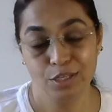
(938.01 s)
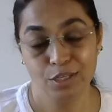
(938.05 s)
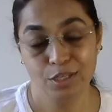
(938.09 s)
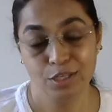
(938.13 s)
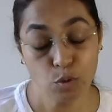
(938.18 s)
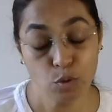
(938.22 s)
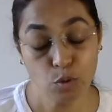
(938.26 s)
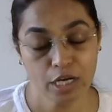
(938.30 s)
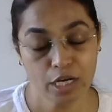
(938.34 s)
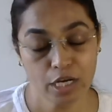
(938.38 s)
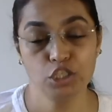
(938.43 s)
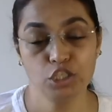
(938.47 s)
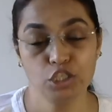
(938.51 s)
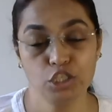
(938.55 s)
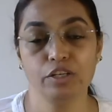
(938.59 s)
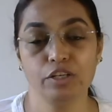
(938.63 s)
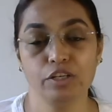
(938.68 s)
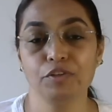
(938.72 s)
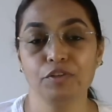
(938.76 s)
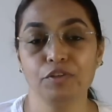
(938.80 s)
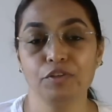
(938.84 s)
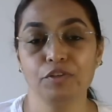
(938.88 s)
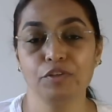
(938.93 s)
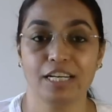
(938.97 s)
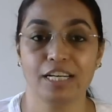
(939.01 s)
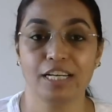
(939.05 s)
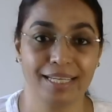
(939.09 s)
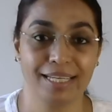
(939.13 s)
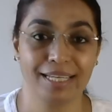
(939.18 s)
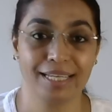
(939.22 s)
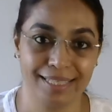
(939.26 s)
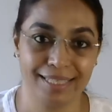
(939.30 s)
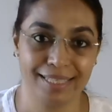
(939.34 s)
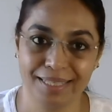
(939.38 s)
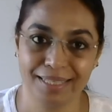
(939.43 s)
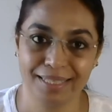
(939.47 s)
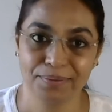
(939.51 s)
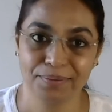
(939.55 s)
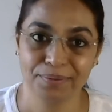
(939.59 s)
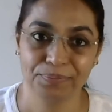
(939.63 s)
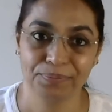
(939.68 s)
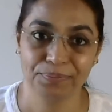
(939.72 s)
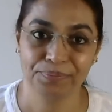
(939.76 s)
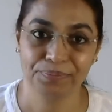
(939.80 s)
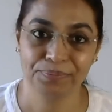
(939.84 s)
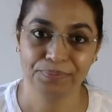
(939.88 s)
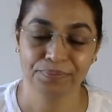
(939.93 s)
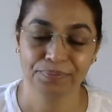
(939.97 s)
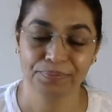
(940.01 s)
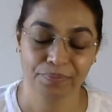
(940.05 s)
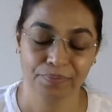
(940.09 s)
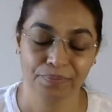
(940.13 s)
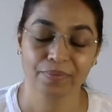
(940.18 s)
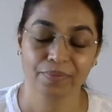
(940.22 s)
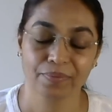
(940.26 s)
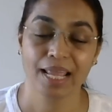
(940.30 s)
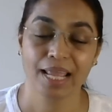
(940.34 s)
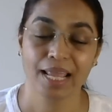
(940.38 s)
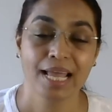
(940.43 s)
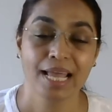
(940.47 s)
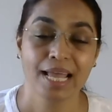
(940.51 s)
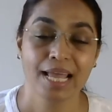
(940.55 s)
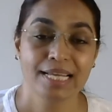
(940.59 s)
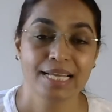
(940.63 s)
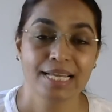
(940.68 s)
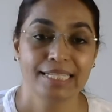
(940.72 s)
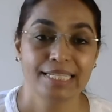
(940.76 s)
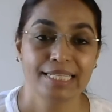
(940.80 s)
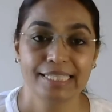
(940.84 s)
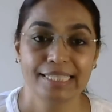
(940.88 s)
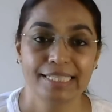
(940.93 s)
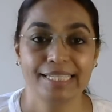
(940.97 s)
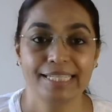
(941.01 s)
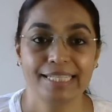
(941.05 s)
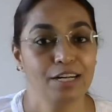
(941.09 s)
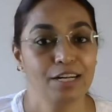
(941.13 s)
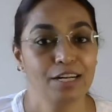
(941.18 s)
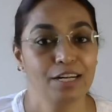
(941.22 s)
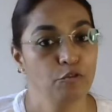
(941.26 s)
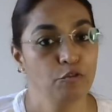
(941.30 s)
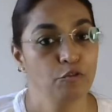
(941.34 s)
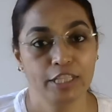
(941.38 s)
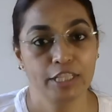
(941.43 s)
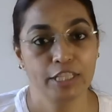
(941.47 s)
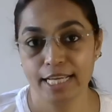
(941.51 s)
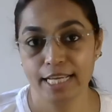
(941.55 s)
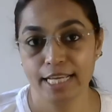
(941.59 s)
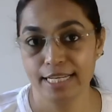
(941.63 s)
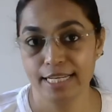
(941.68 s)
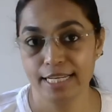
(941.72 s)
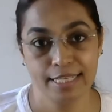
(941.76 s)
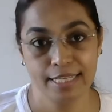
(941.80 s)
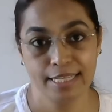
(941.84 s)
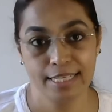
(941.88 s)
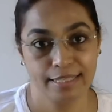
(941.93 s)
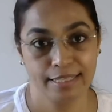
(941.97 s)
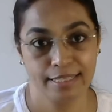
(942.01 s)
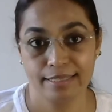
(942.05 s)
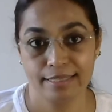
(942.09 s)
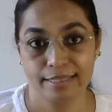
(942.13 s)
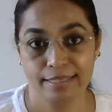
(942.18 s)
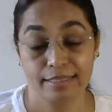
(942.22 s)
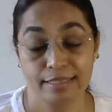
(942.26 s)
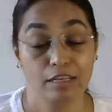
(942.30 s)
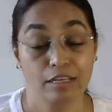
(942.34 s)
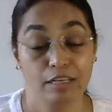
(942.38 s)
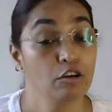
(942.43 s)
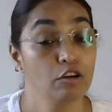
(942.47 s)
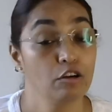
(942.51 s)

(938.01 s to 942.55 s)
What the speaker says: to achieve your targets. Start with Aries.